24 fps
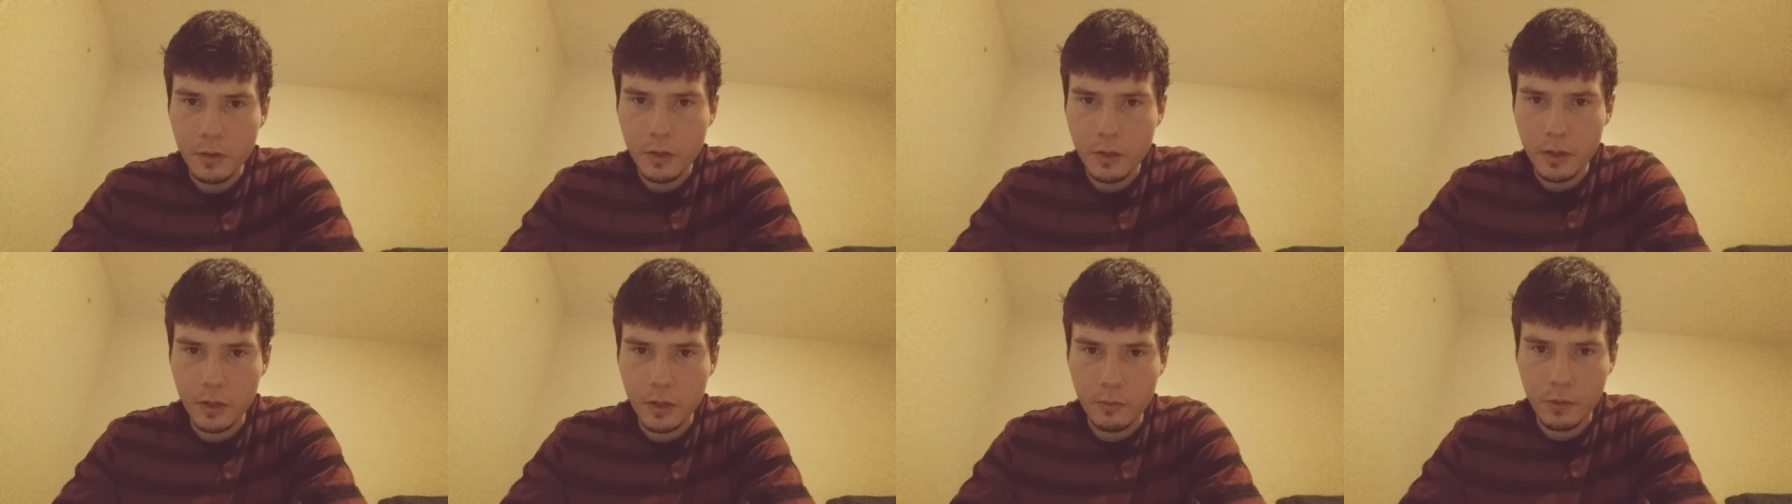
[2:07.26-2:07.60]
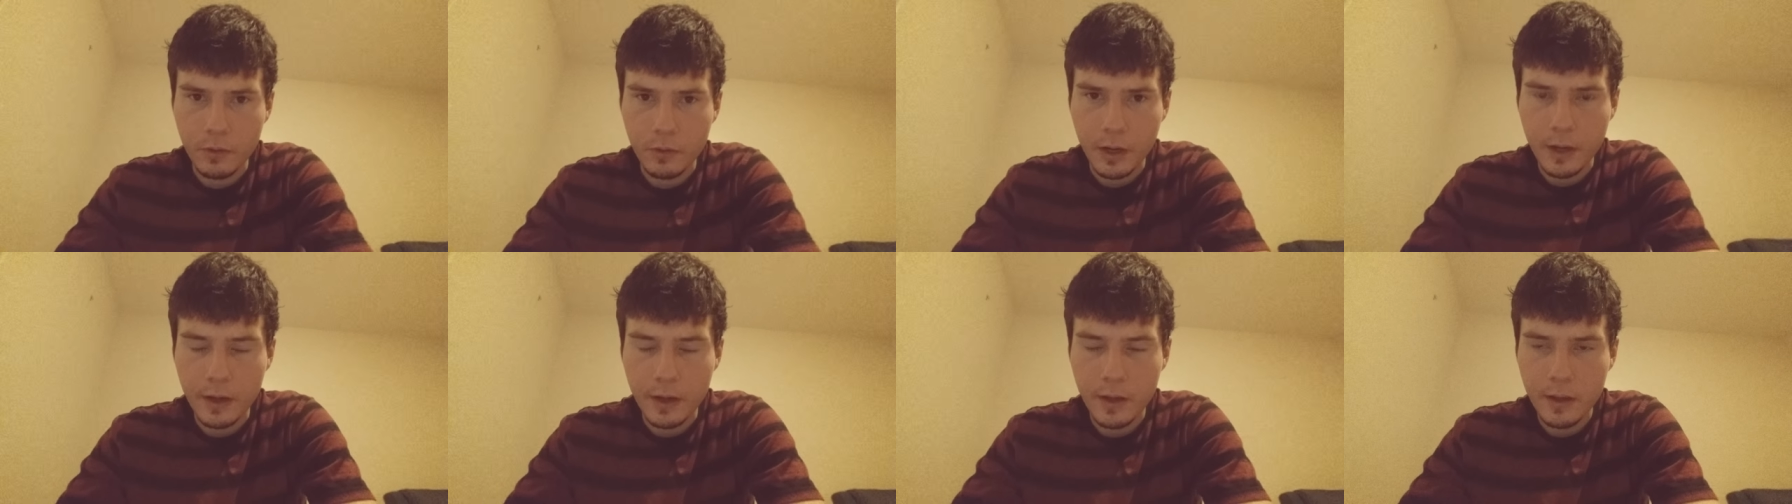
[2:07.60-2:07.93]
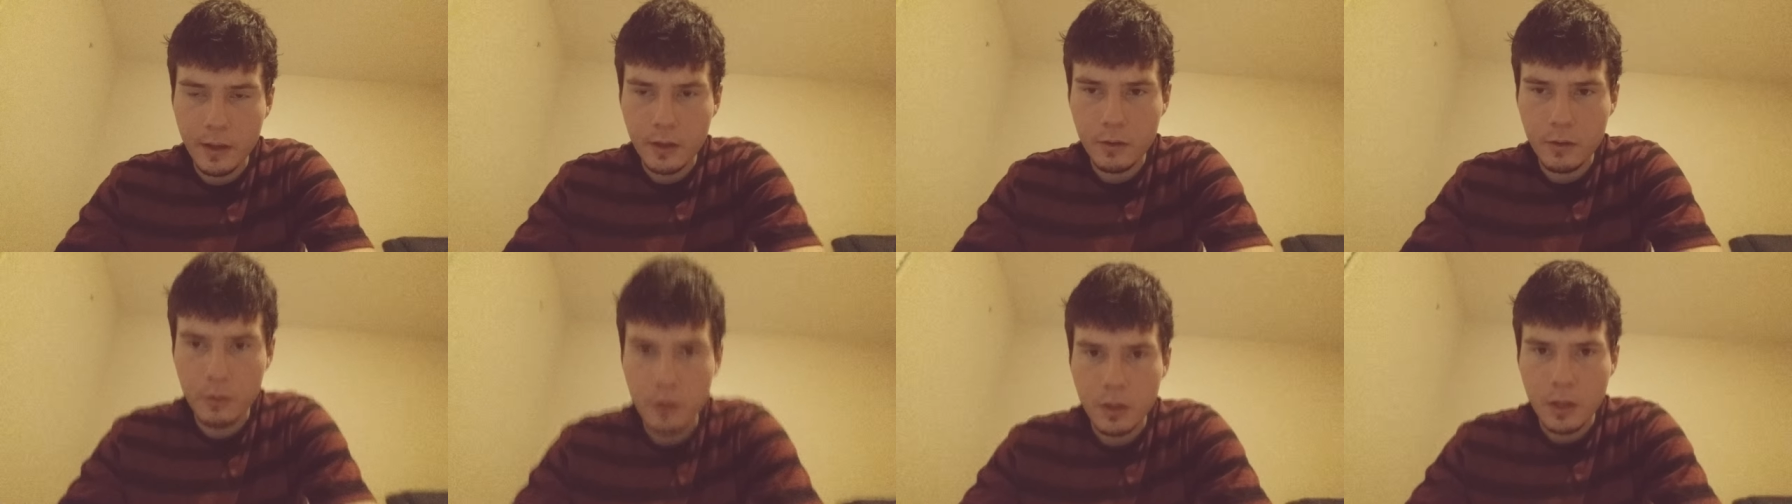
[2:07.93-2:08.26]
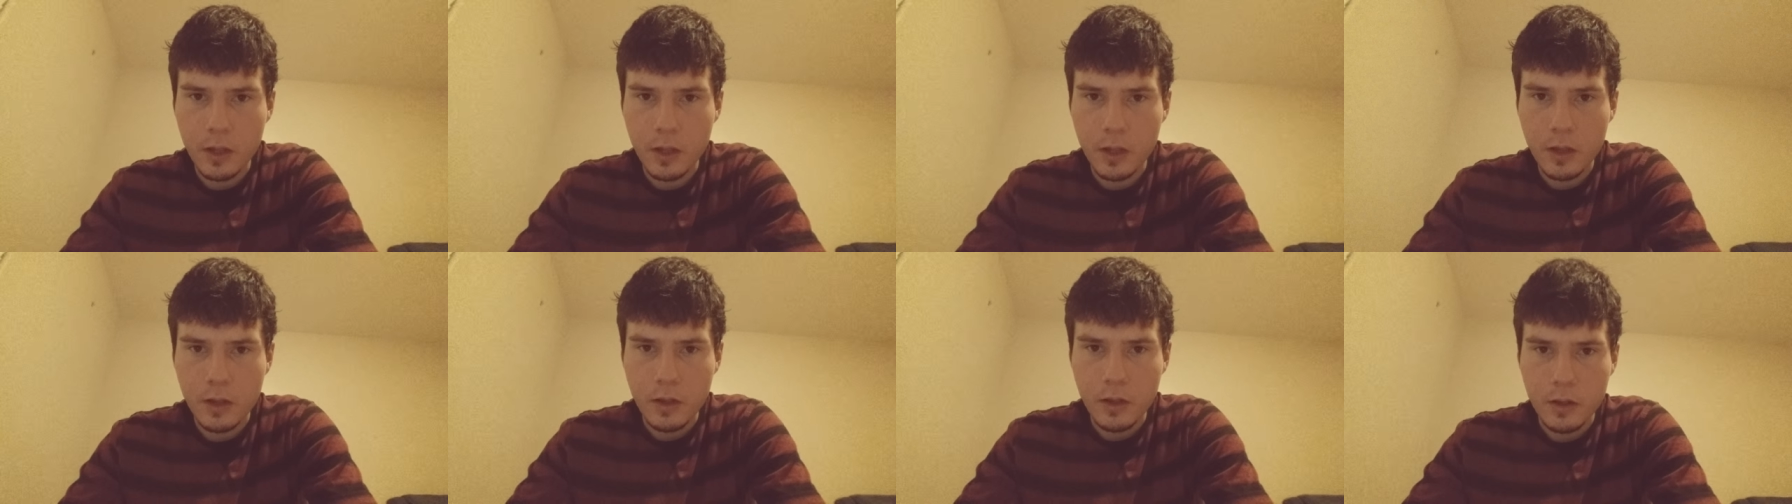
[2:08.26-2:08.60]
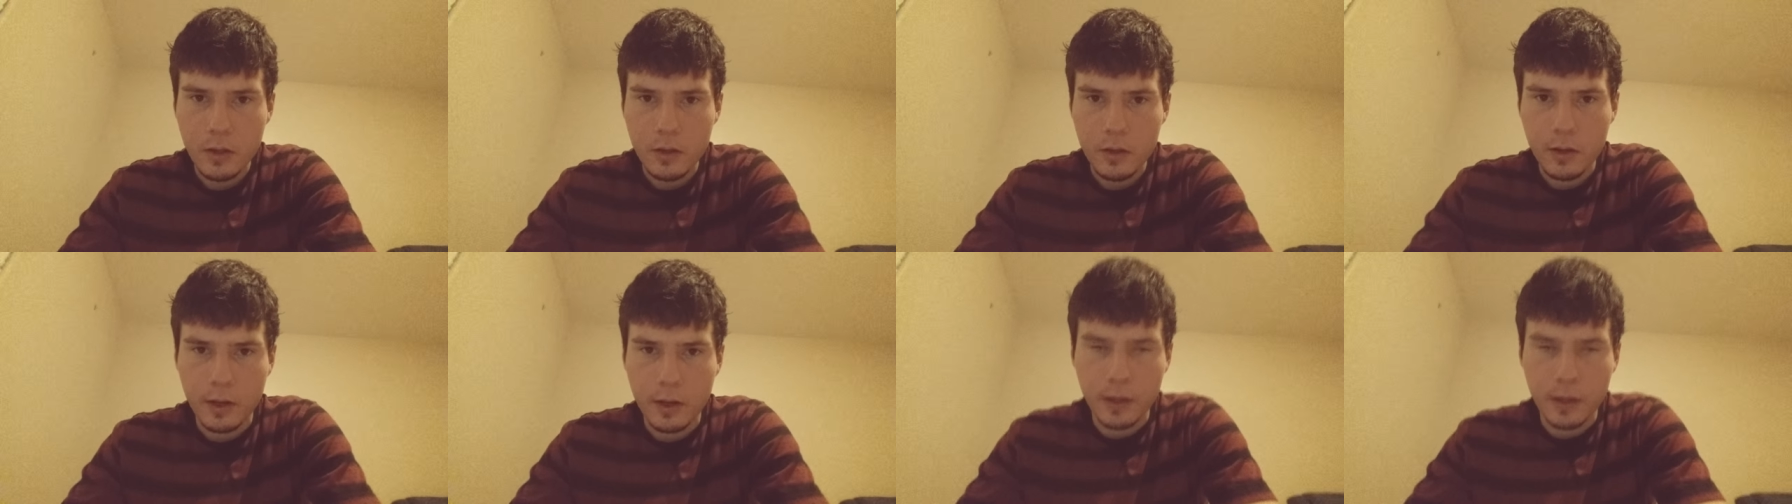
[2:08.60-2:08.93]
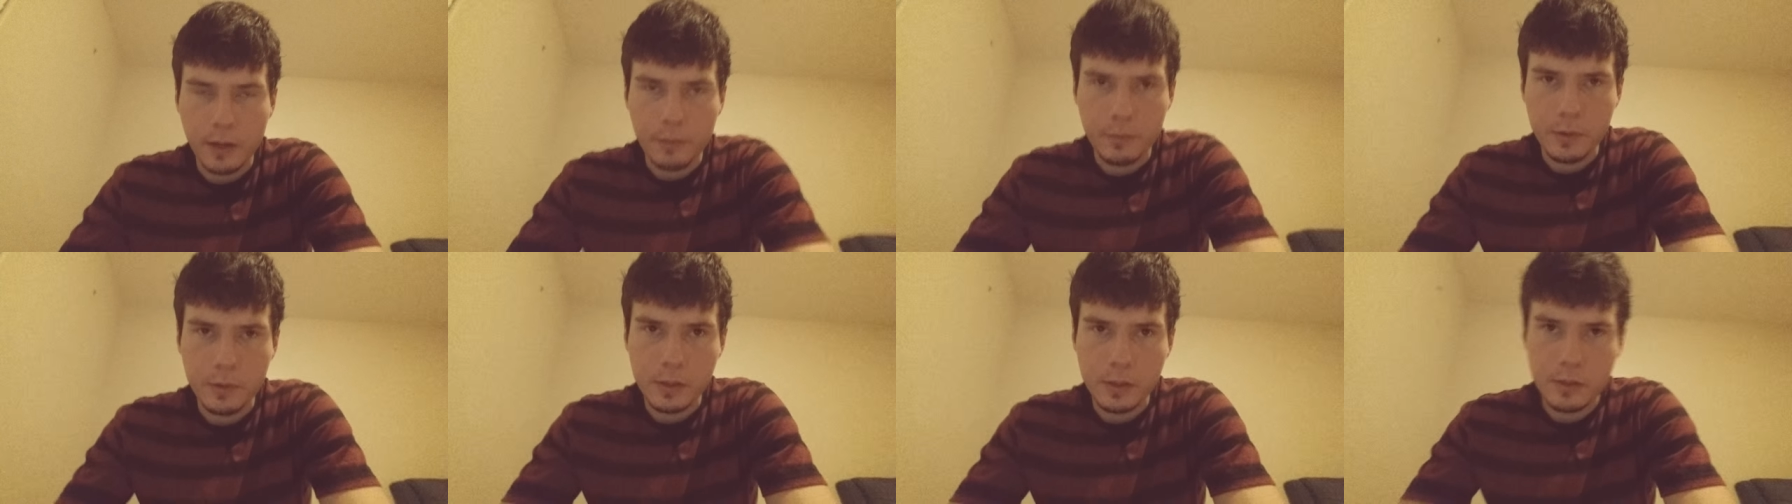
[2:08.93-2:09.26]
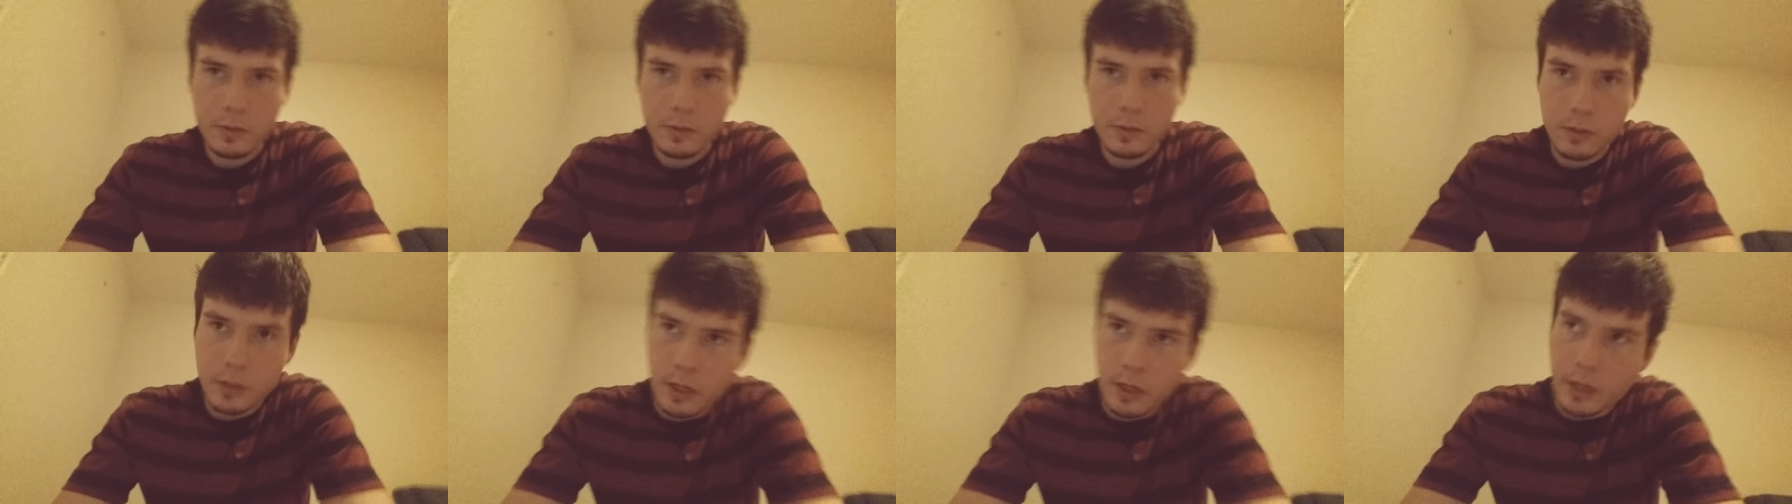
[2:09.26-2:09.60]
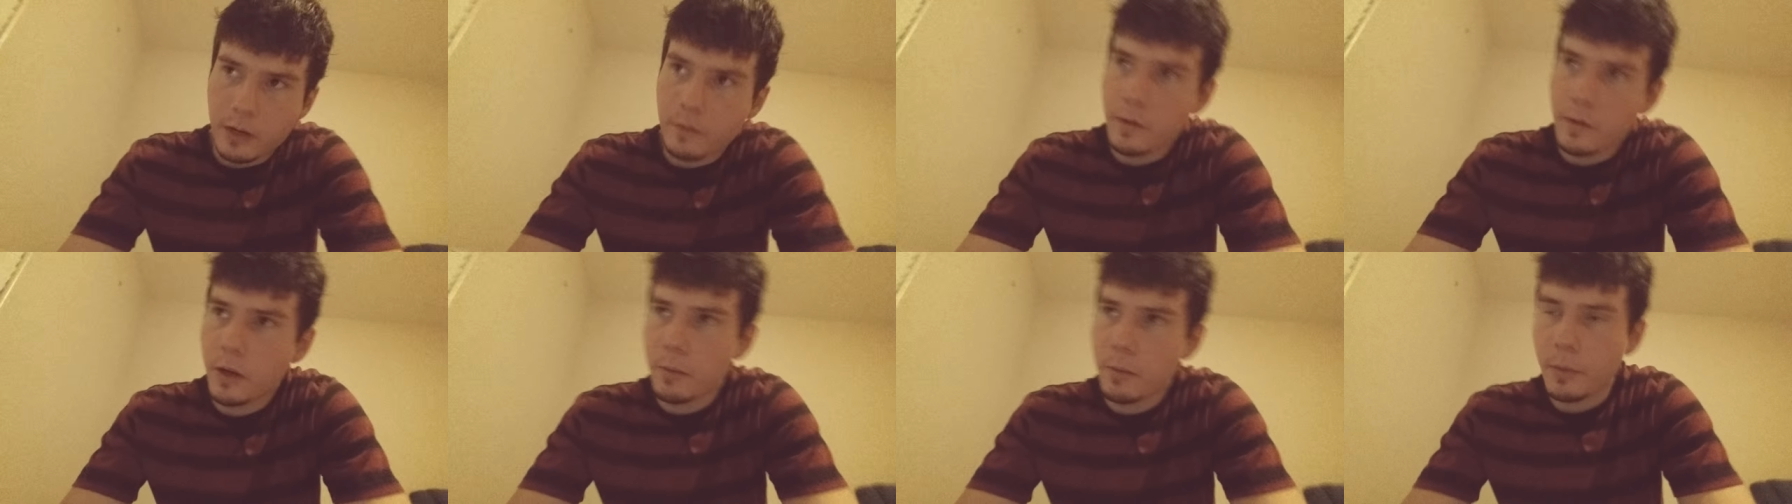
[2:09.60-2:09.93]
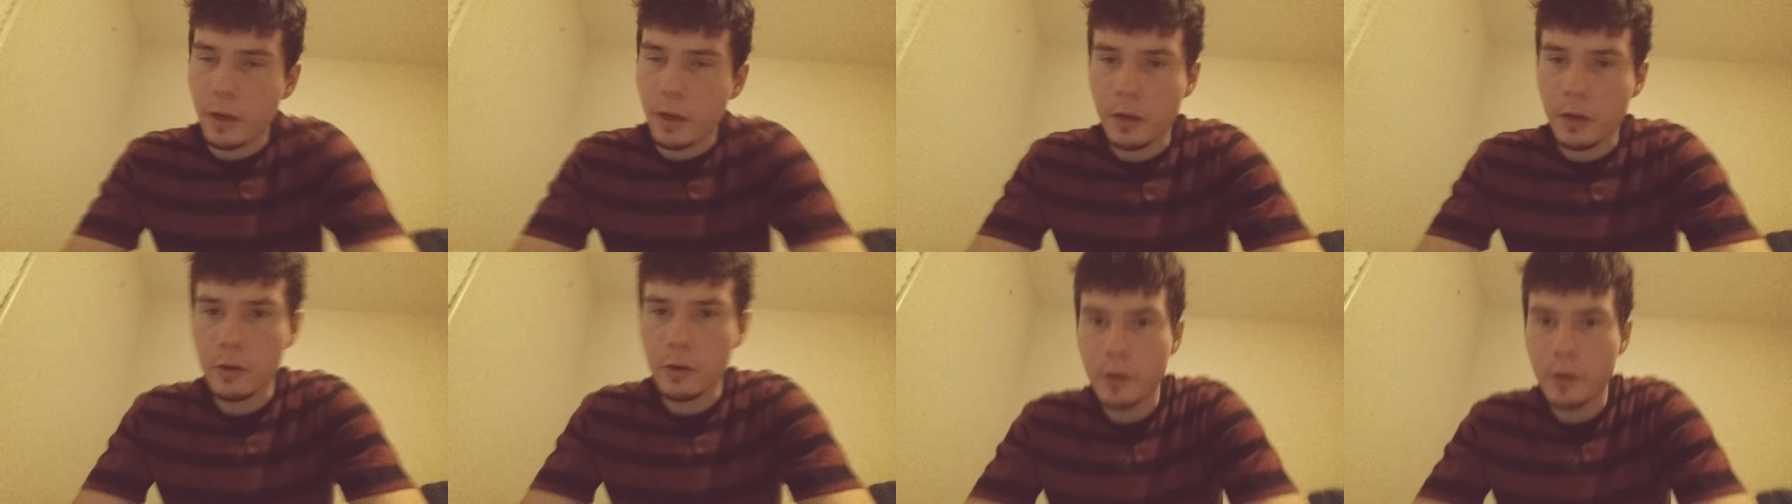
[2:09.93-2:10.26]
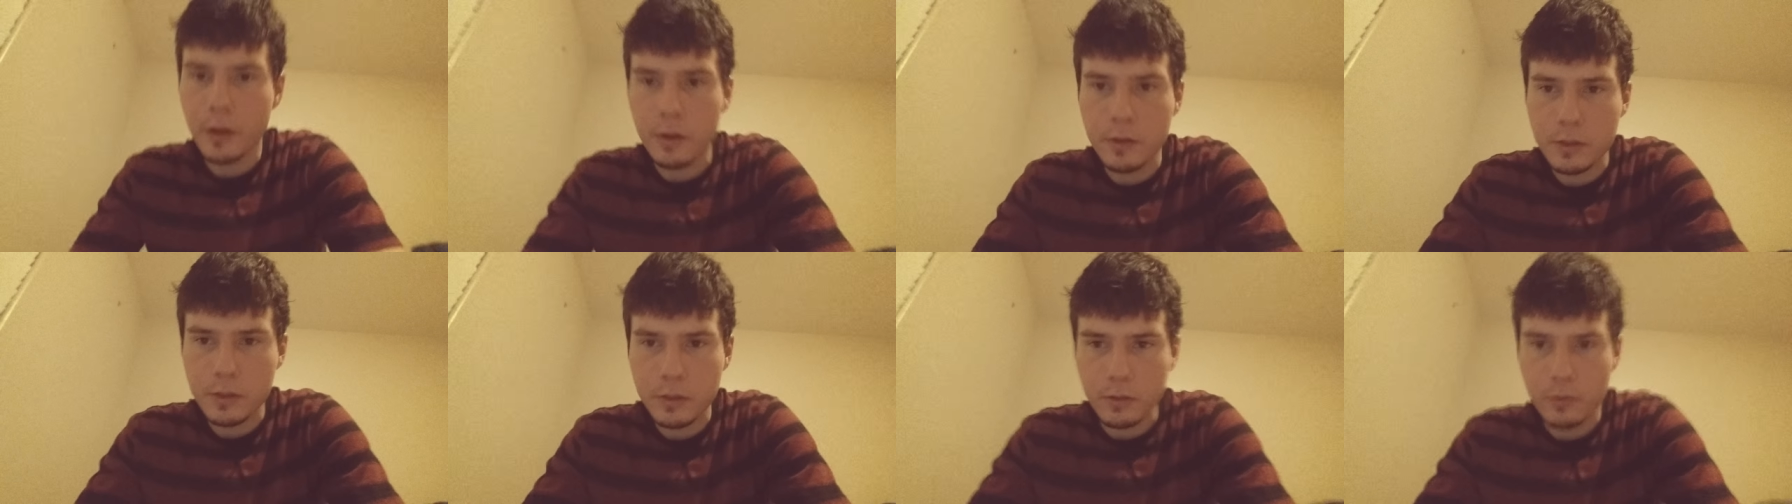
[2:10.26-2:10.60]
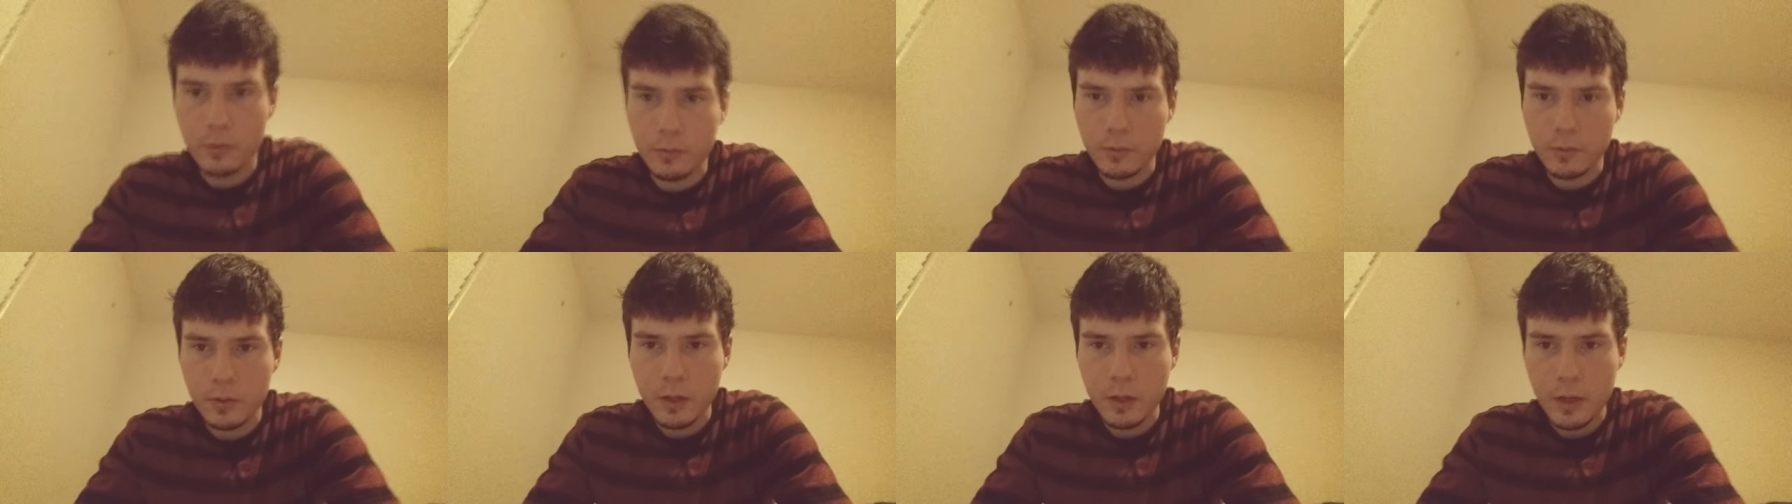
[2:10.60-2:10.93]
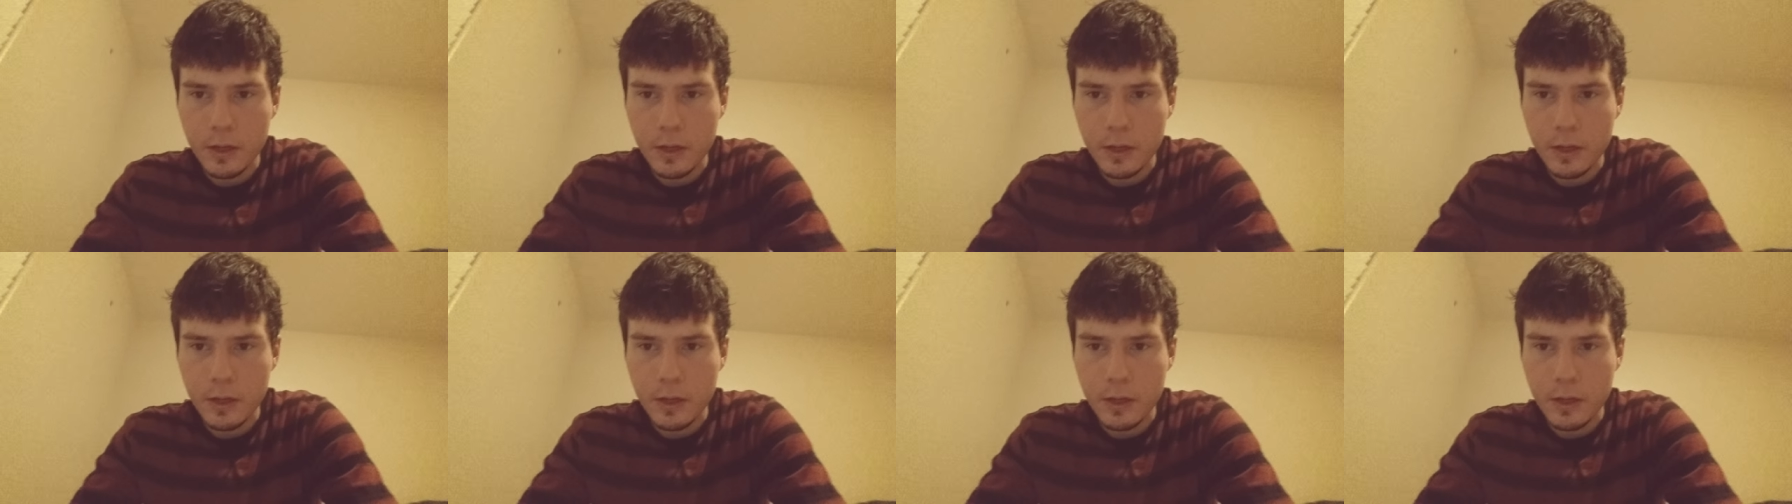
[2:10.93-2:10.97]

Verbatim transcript: And right now, I'm just kind of on my own here, so